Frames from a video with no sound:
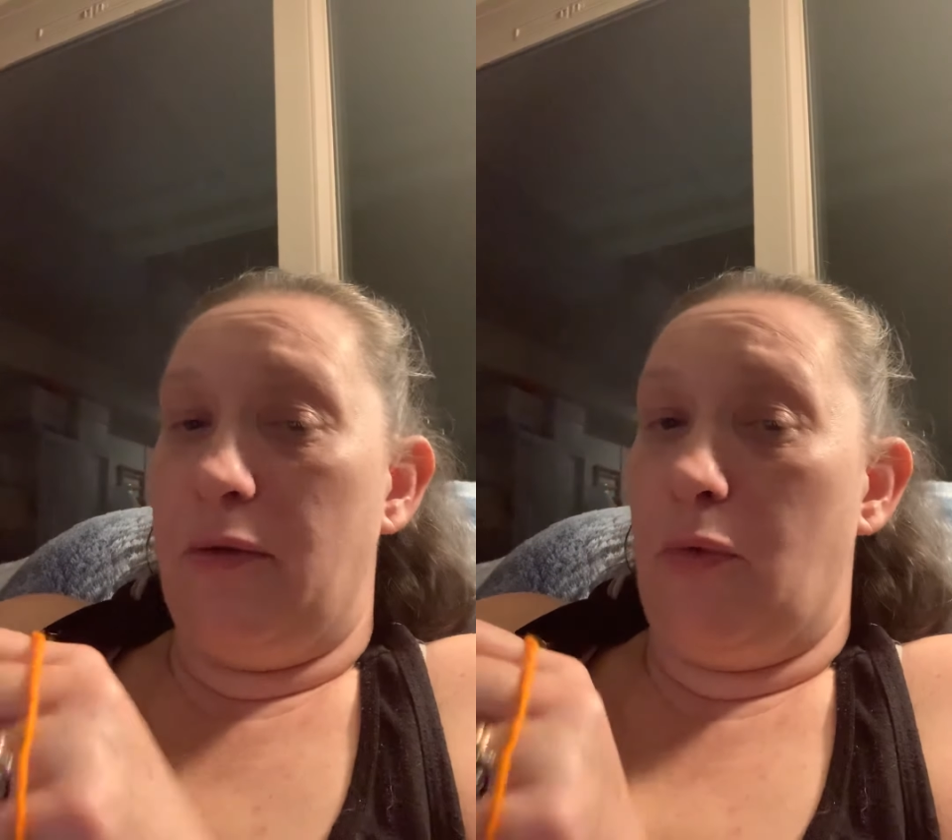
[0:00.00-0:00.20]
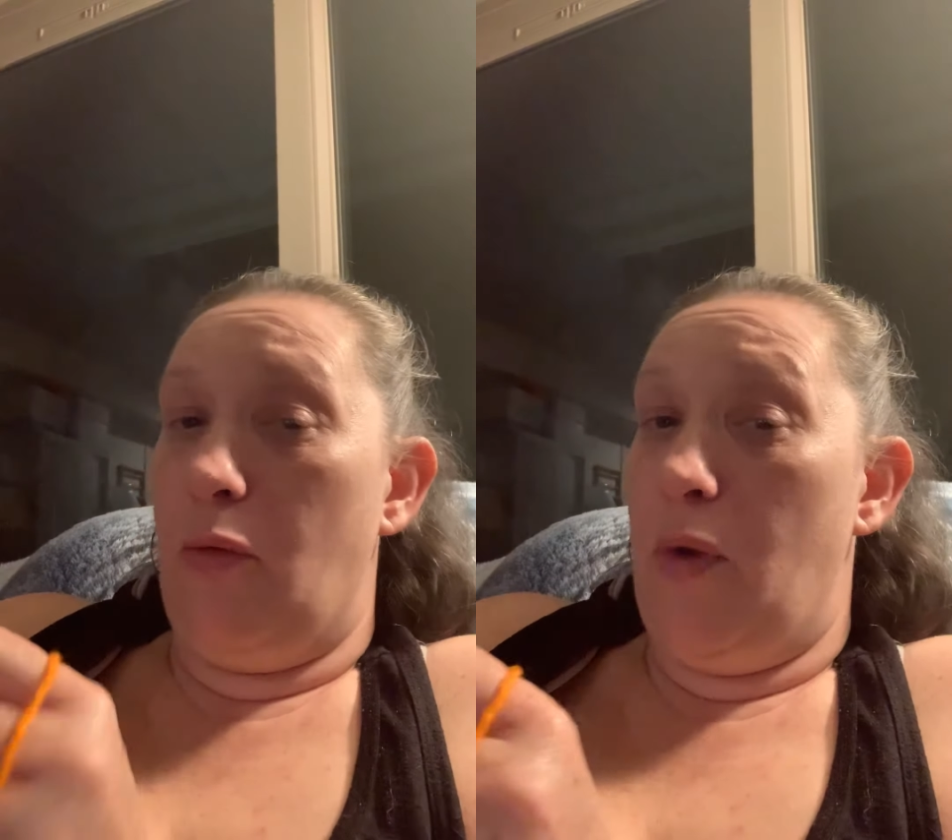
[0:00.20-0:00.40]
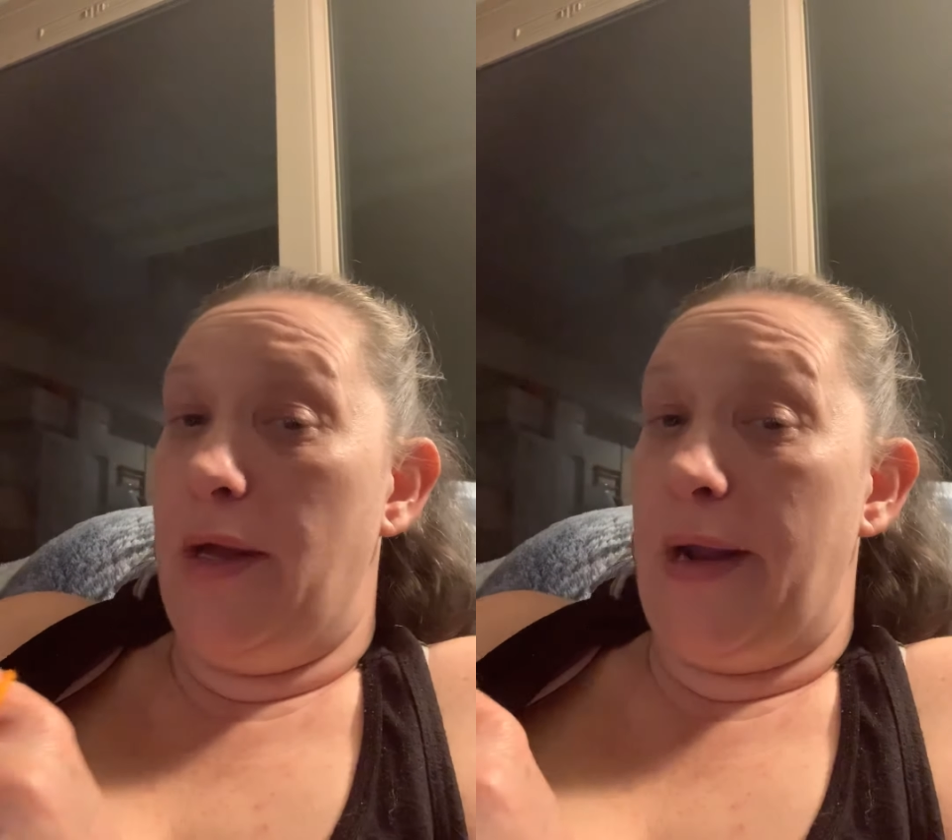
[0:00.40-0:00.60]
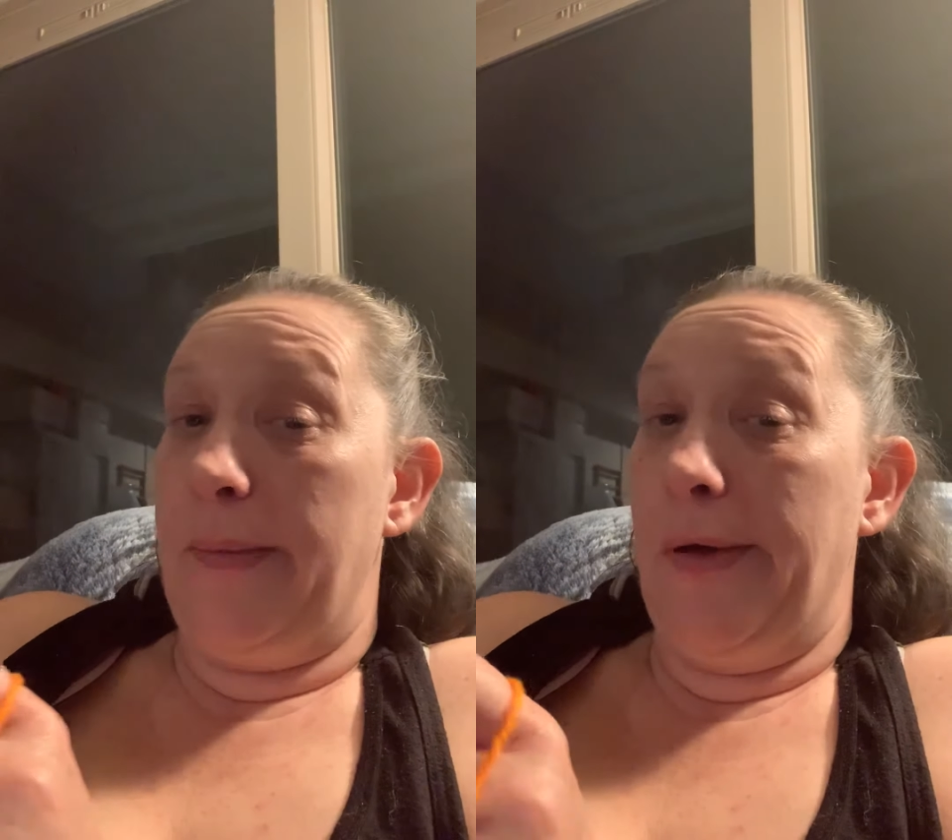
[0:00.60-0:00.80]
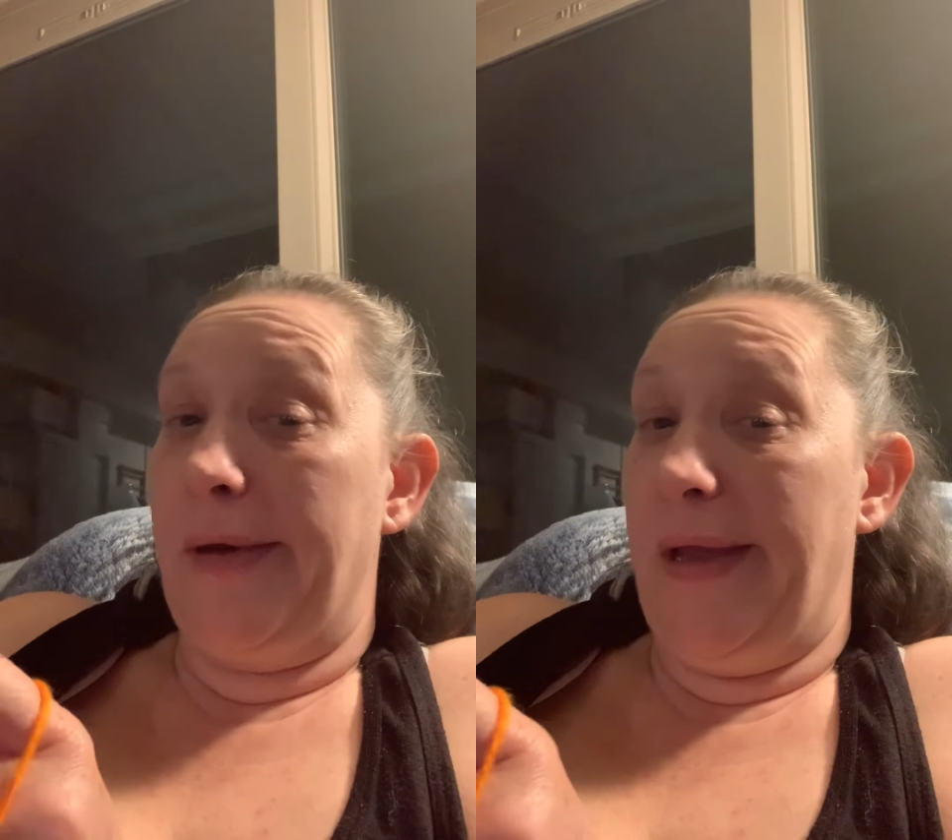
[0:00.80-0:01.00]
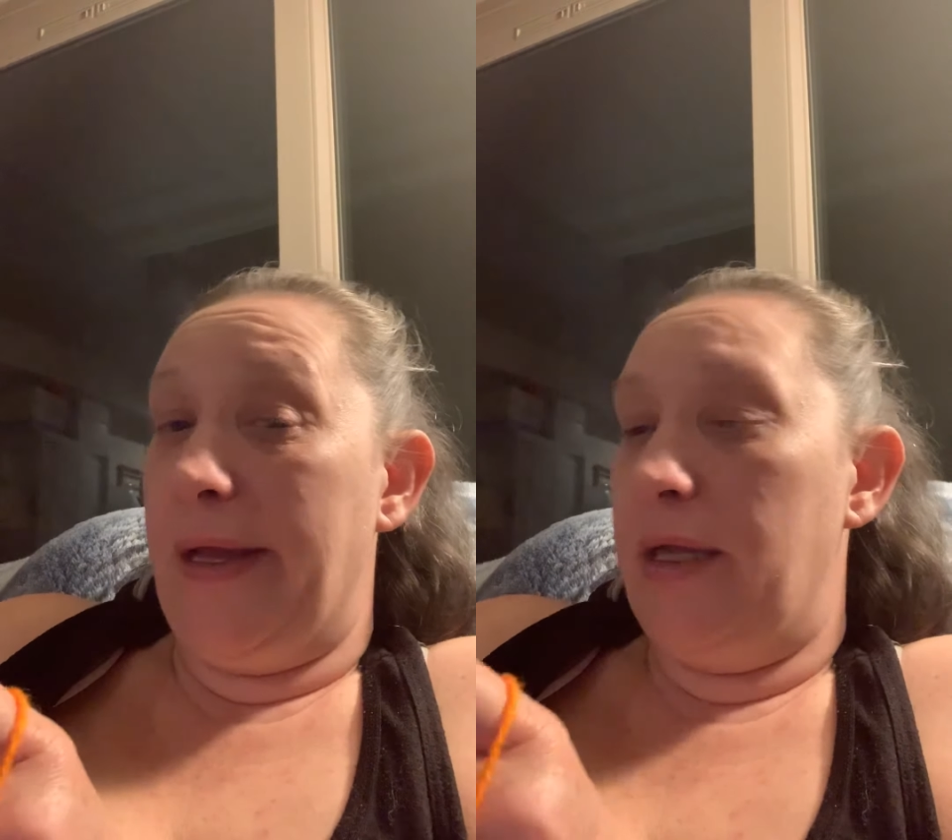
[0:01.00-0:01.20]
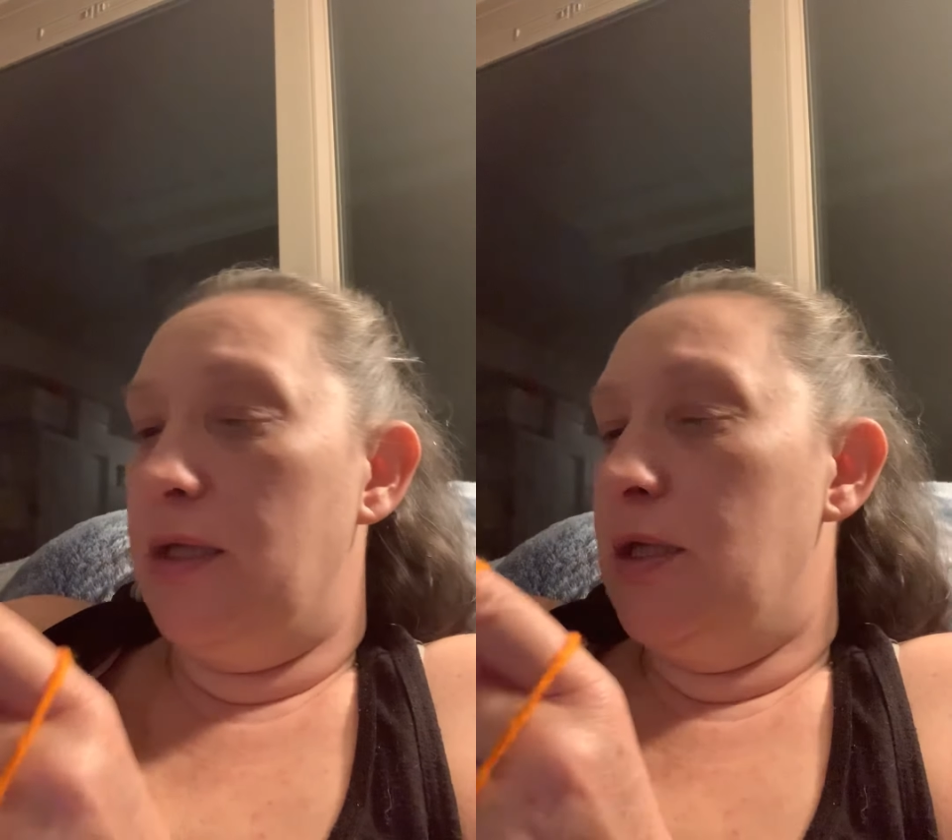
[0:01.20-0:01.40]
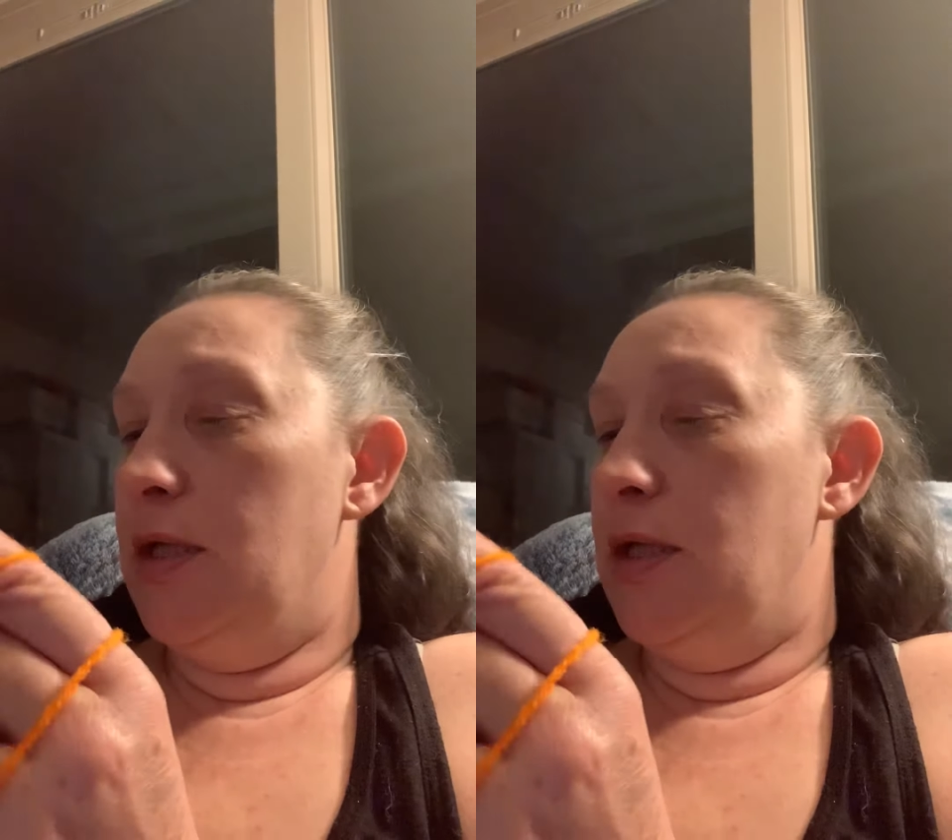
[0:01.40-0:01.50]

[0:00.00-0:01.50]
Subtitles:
well, 1, I'm okay.